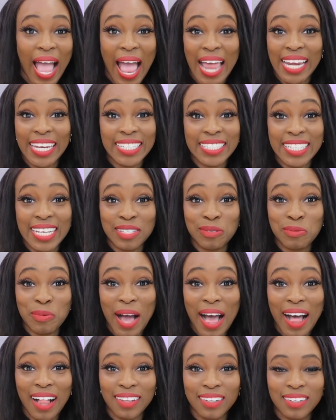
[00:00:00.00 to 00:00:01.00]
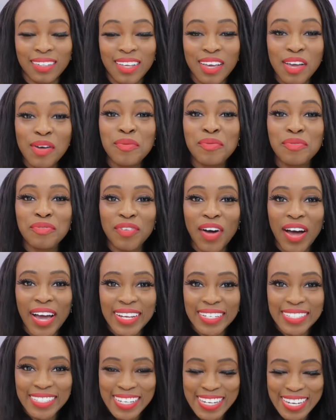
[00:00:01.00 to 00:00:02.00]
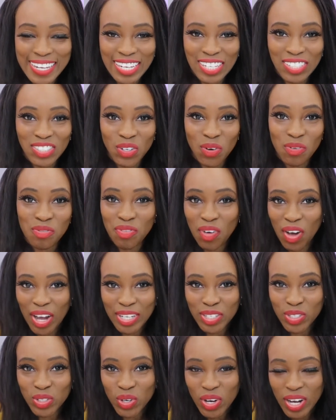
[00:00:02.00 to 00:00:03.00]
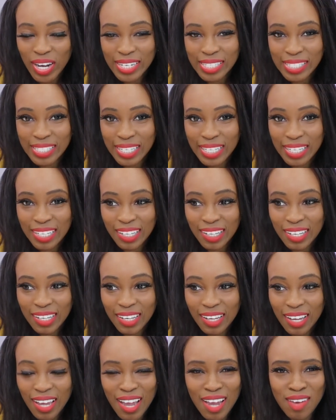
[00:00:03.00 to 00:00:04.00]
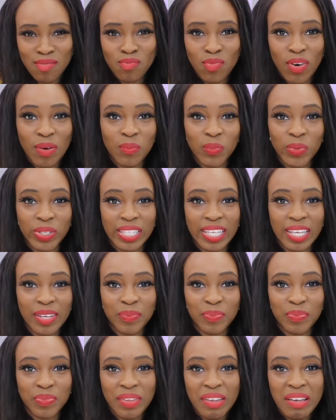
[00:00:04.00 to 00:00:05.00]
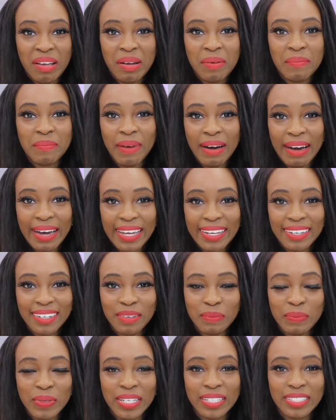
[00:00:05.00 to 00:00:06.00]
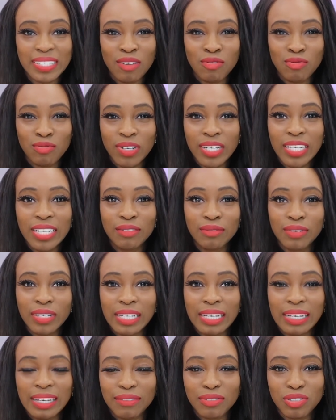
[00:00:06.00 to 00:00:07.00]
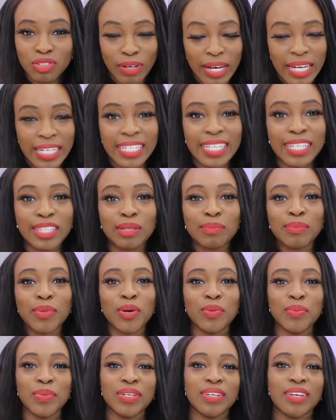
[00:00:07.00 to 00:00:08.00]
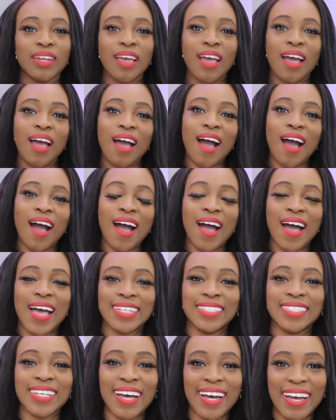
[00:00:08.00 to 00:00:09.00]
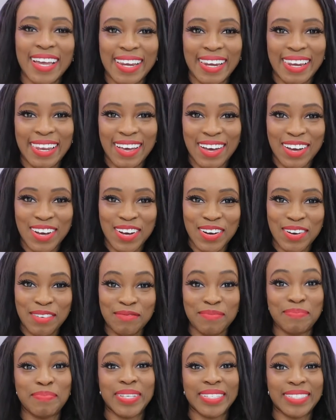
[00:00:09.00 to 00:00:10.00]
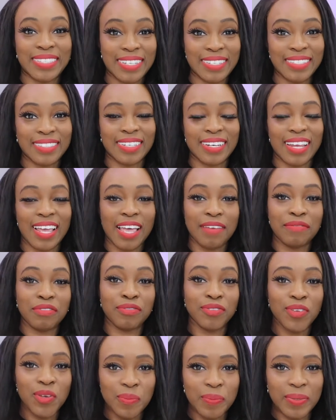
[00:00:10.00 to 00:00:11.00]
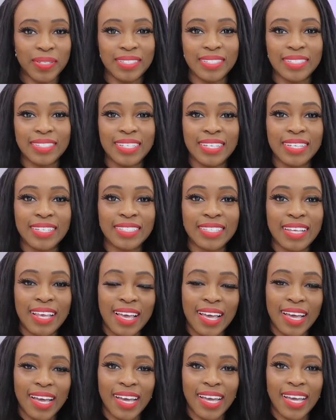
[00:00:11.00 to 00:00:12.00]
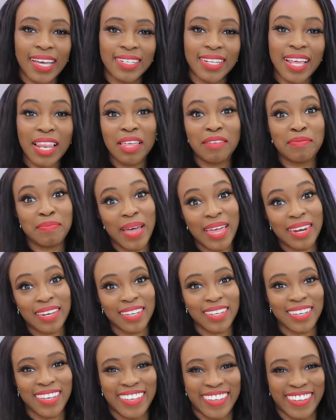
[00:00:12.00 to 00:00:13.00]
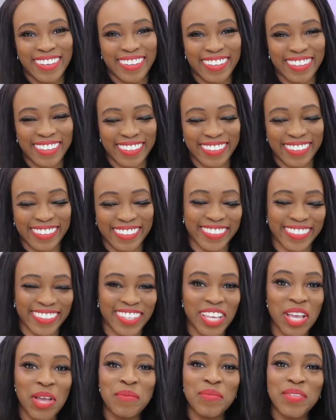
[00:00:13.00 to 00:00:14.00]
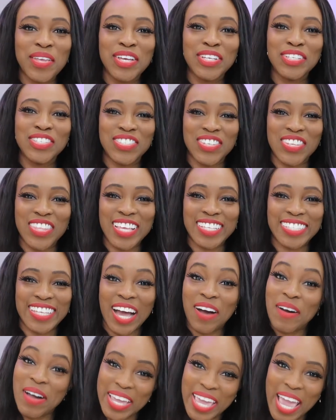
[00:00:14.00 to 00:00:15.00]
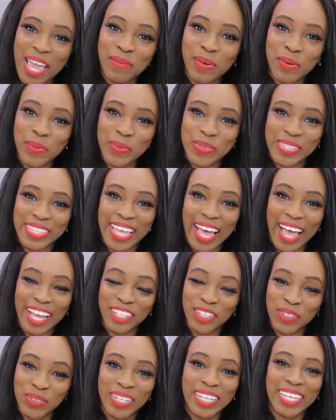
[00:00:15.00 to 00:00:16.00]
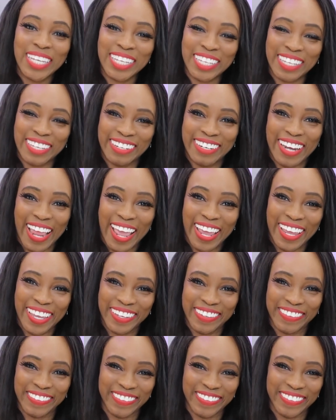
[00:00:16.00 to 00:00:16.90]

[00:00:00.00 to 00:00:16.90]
And it does well. Find a niche or find your idea and run with it. Mine, because I really, really love trading at the moment, and I love business, and I have a few businesses, and I love money. So that's how I came up with that unique name.